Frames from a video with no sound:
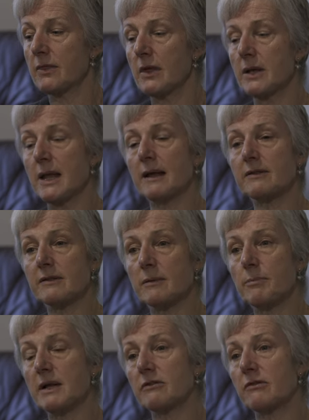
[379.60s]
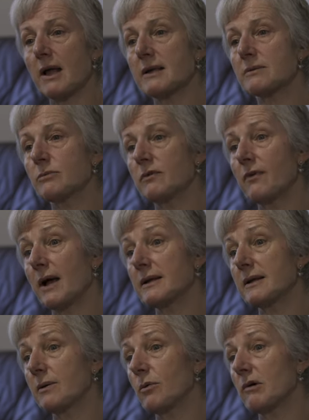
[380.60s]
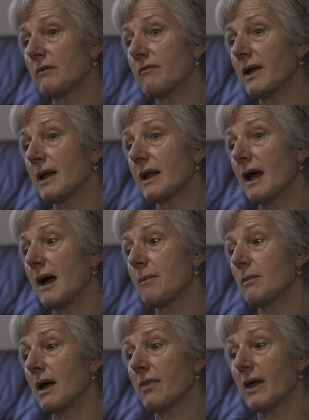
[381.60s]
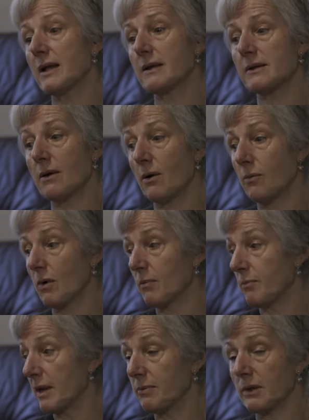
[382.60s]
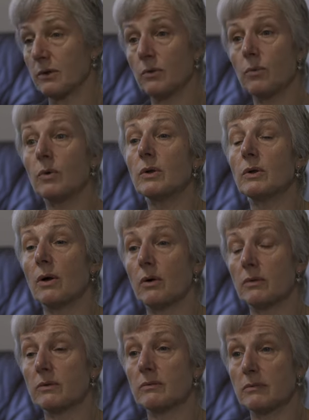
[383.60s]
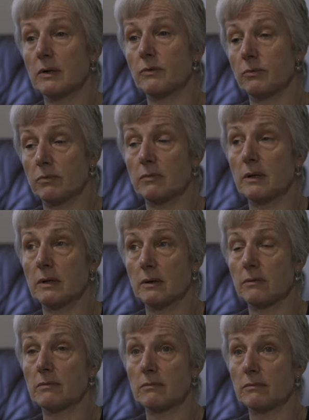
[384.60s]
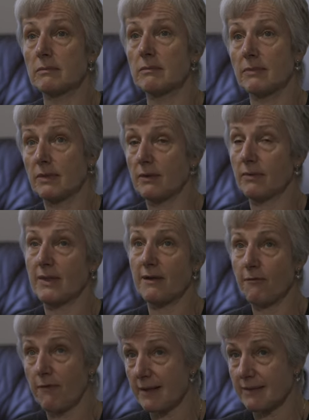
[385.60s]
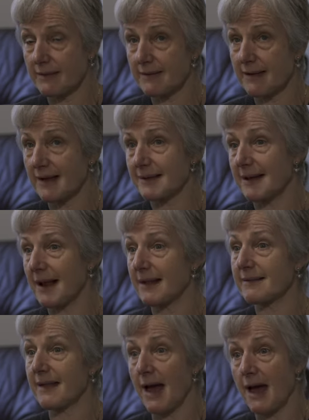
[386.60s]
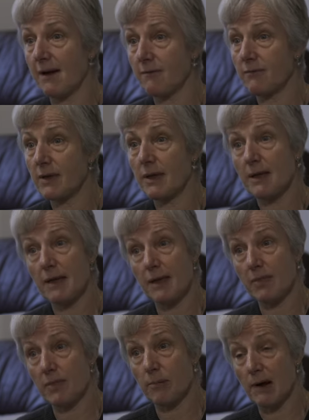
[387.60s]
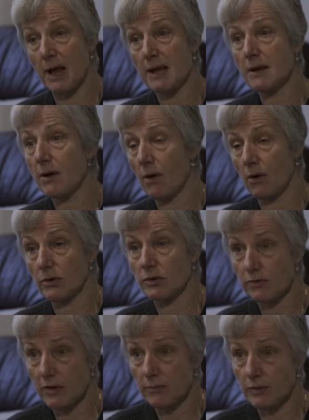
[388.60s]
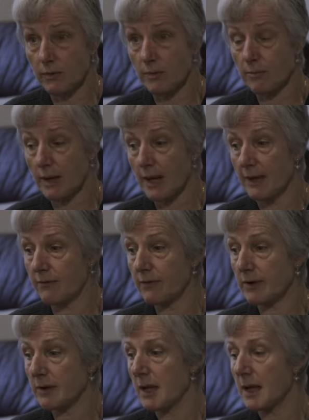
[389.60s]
The Nixon administration were fighting a war in Vietnam, and they did not want people who would not, who, you know, the effect that psychedelics have in the brain on your subsequent behavior,